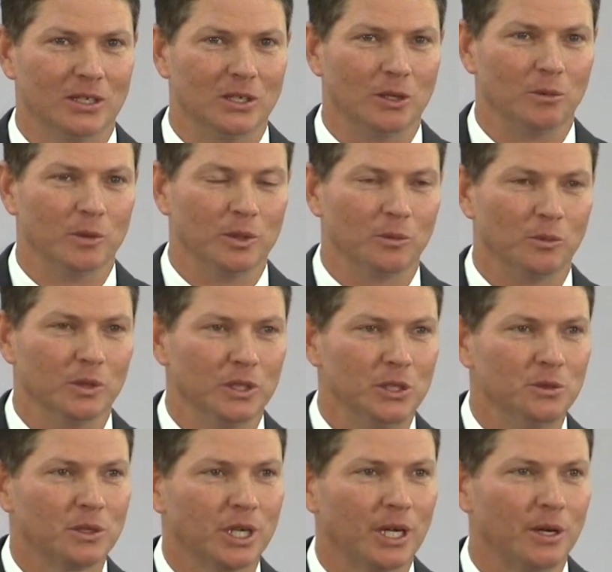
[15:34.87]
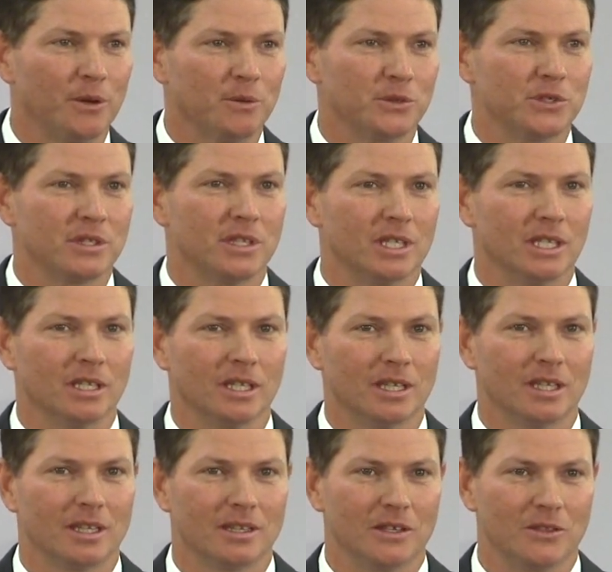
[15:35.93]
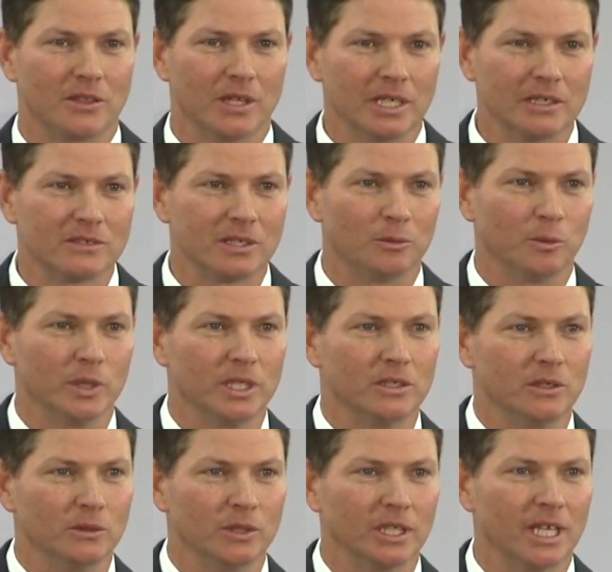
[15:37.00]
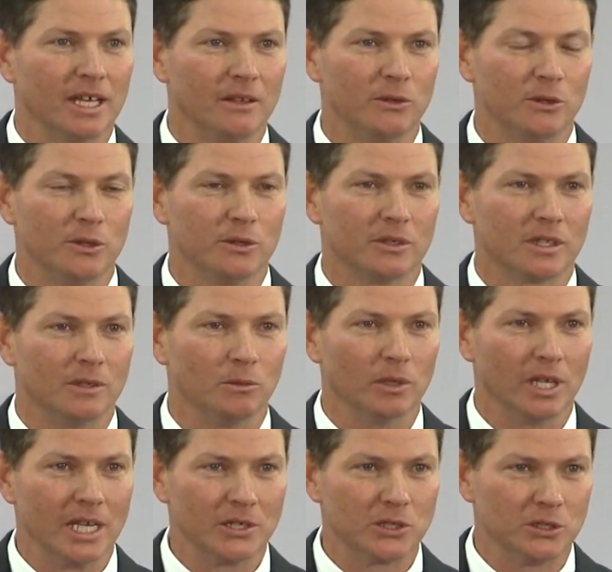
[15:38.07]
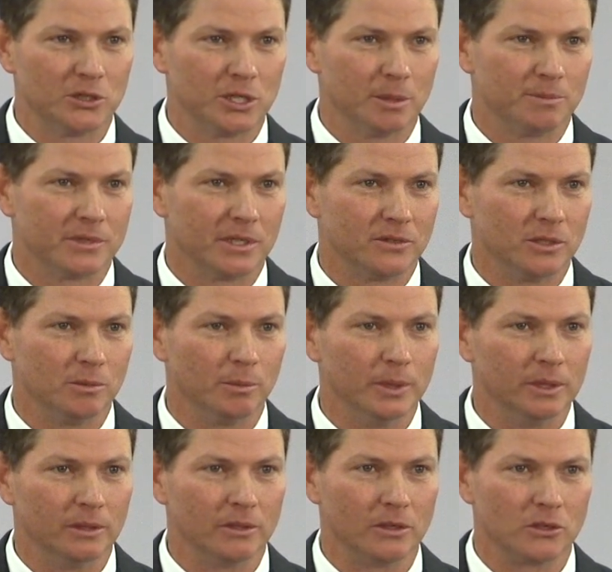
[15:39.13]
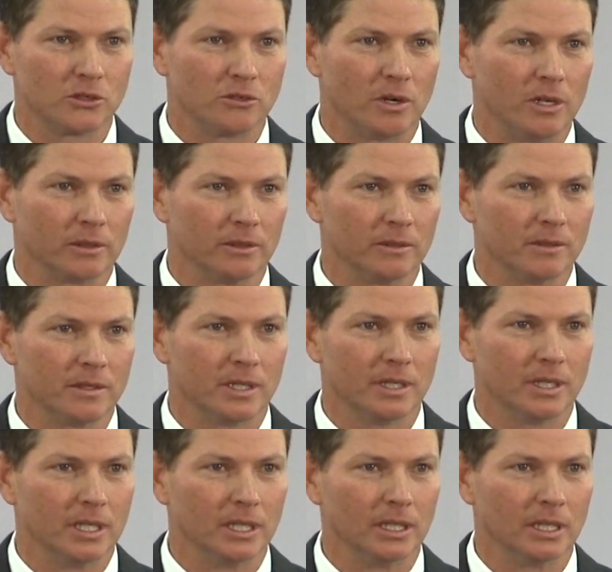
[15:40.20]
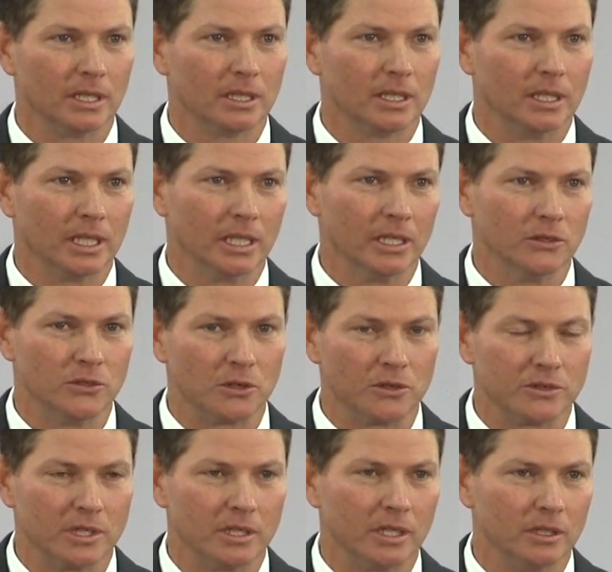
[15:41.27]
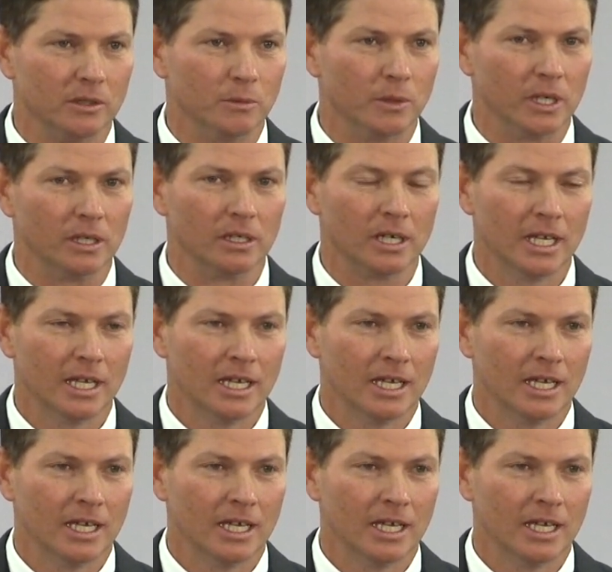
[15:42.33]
know, when you coach, the things that we do together, the relationships that you build are stronger than any jersey that you wear.